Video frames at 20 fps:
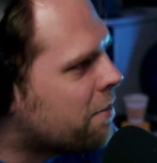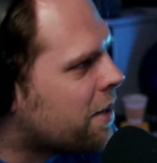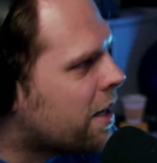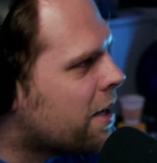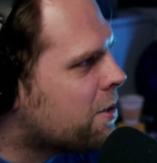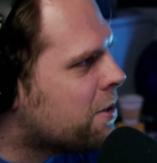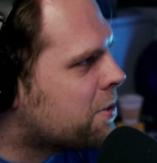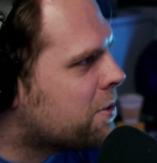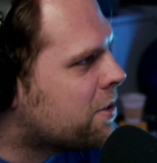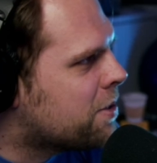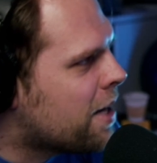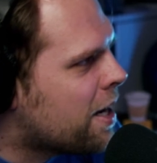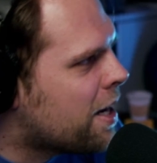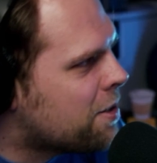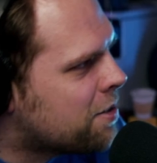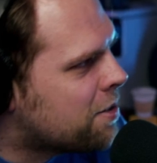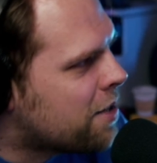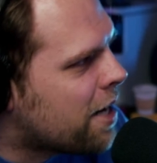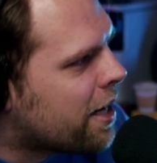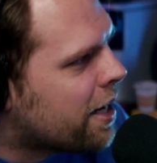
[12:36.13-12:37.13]
I use
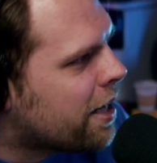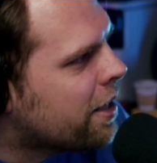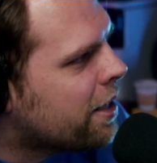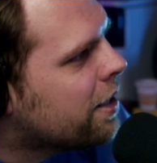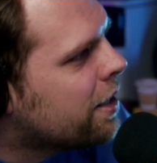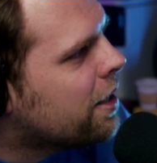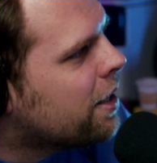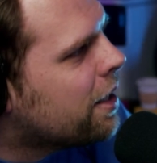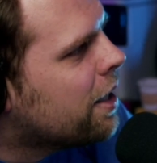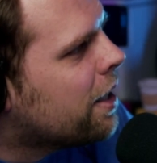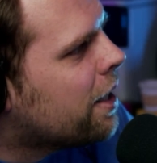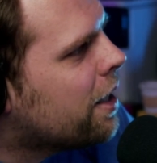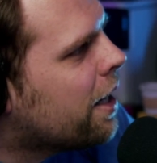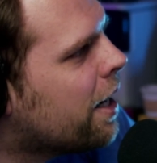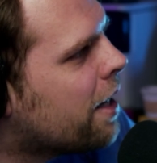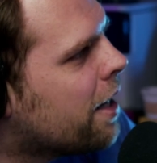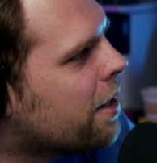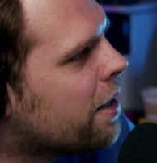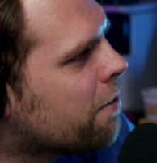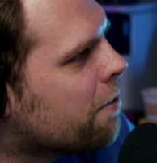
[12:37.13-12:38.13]
Danny.
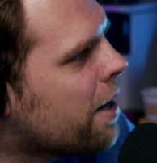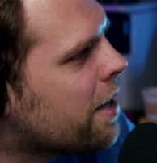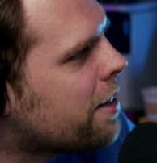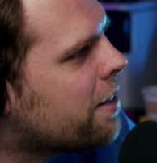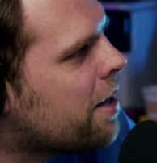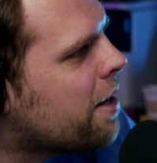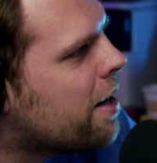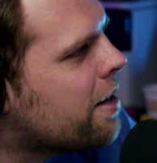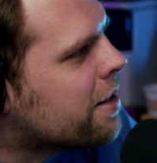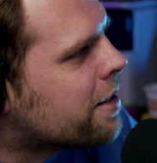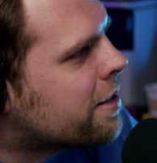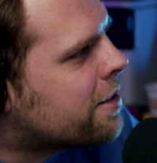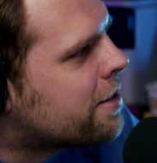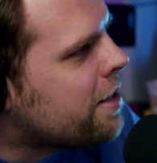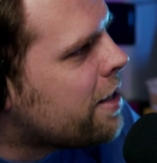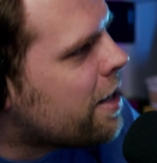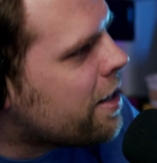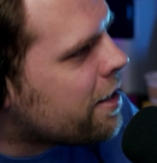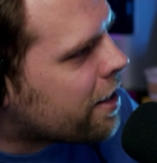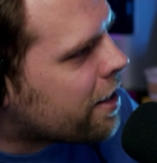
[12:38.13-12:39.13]
And then right there, you see it.